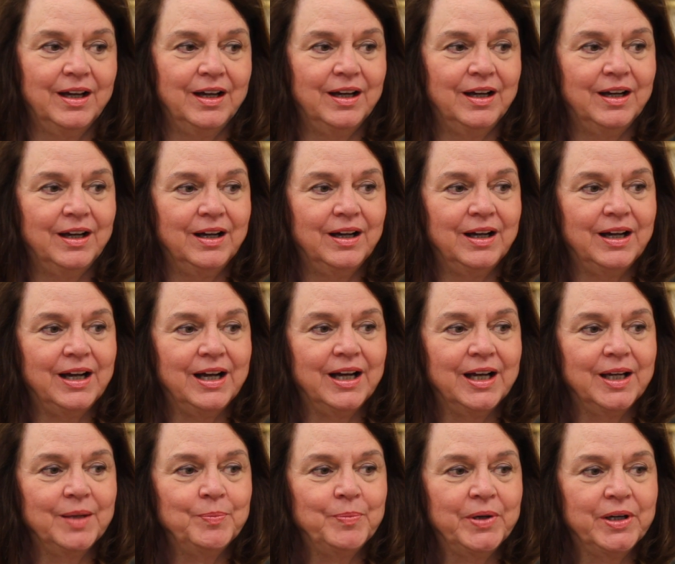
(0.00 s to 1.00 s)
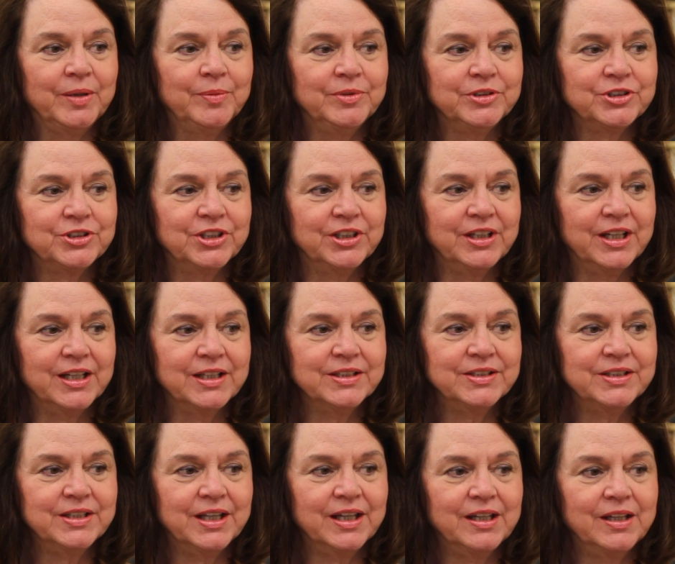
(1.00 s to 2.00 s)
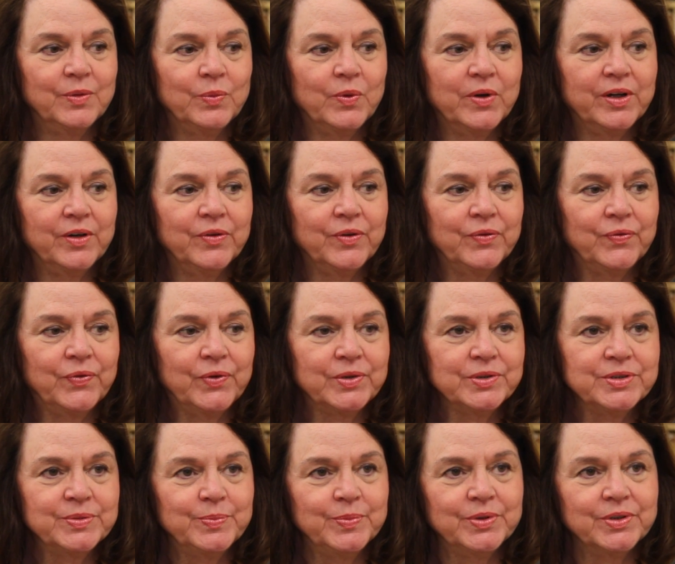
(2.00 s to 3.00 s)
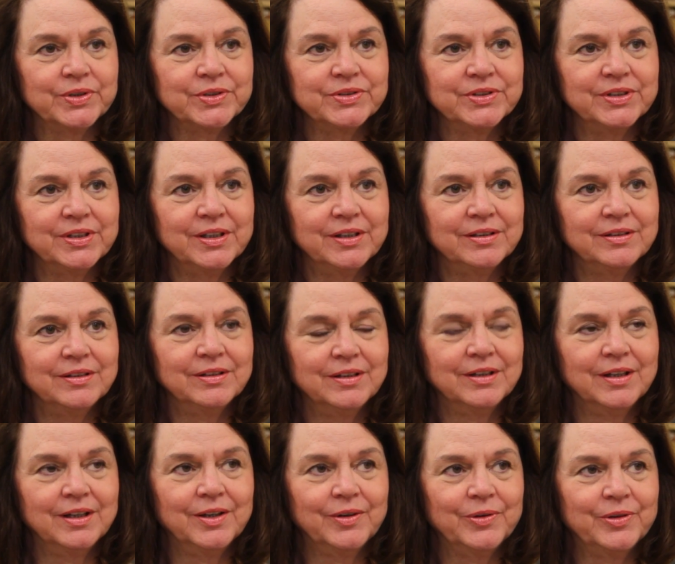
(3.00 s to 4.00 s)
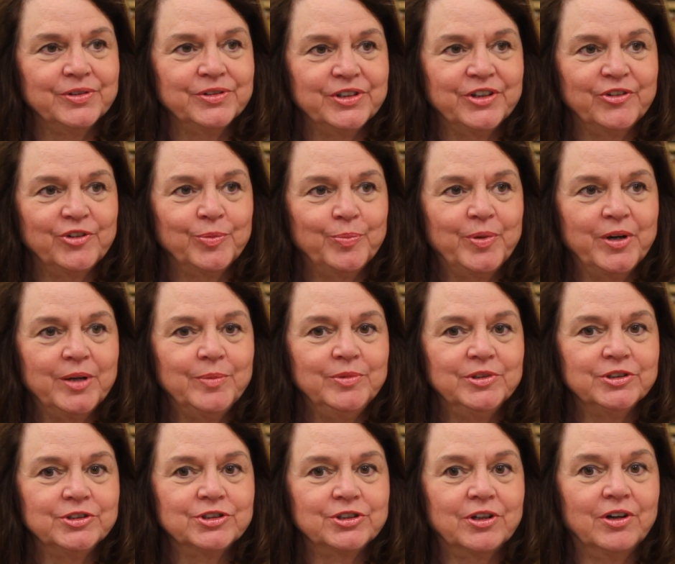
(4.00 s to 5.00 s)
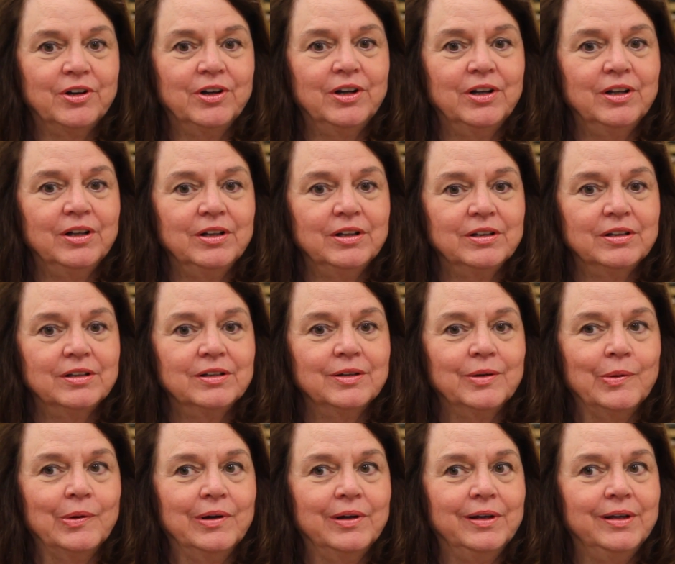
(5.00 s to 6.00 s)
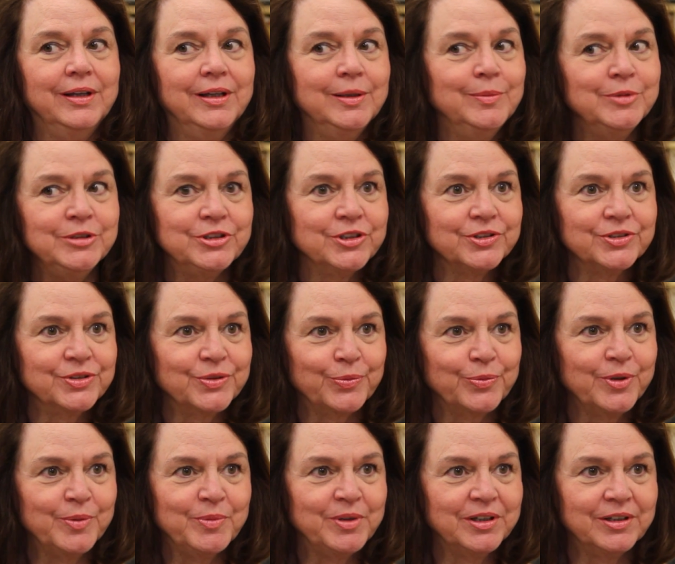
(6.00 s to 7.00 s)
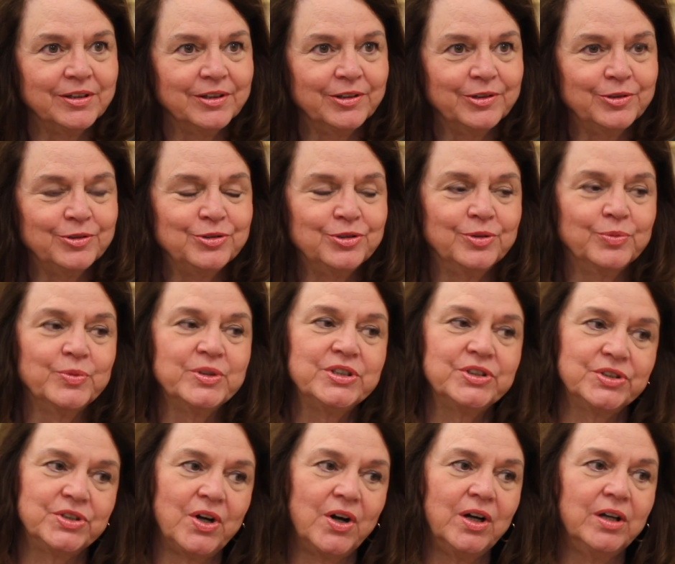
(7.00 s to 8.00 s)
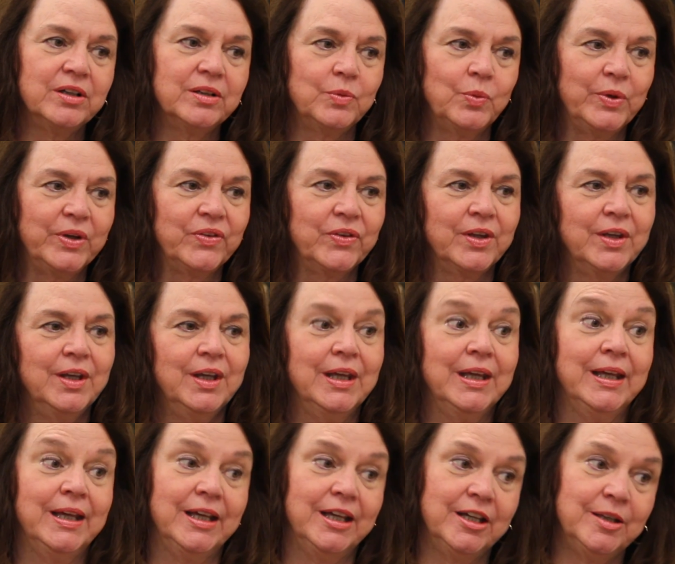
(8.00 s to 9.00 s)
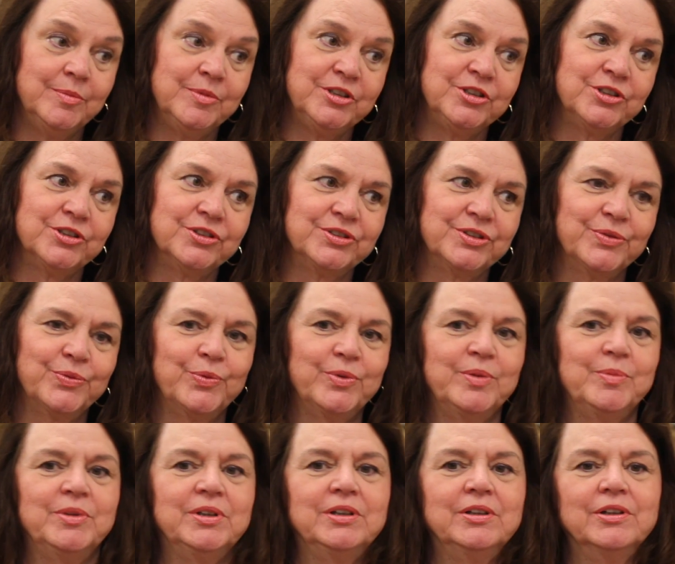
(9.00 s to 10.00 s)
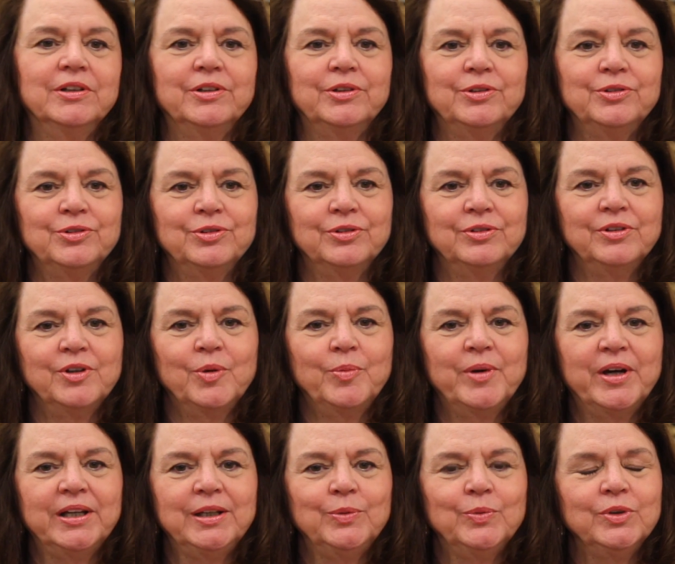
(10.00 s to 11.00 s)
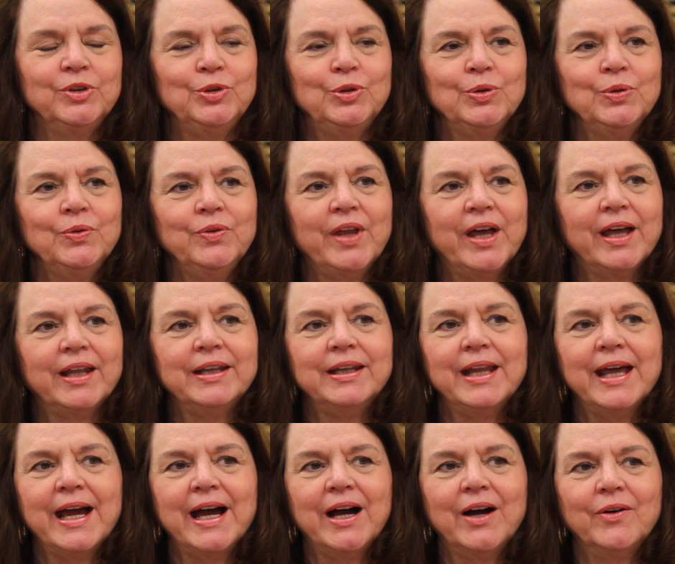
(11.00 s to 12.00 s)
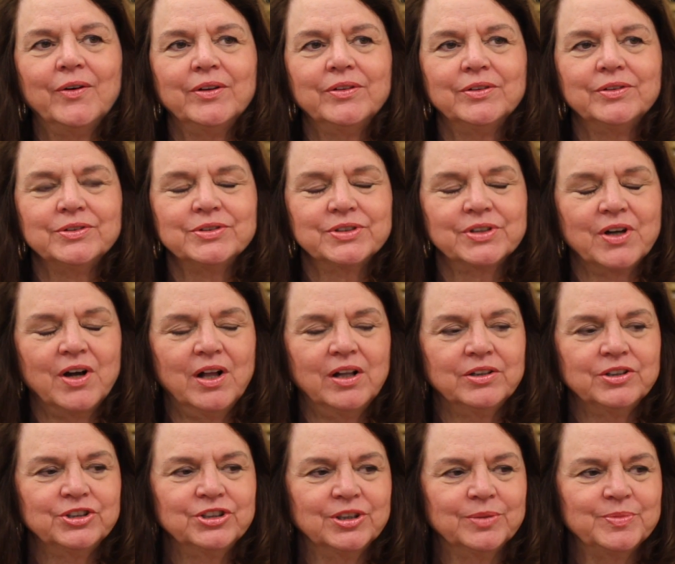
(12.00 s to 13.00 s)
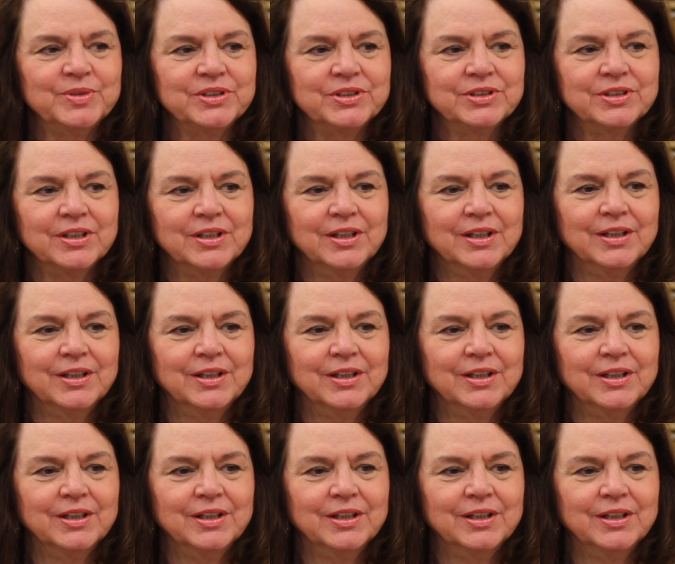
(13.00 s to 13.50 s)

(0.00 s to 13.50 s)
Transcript: I published an essay in one of the first books that was ever published called Images of Women in Literature. And we started with images of women in literature. Nobody would do that now in their scholarship. It's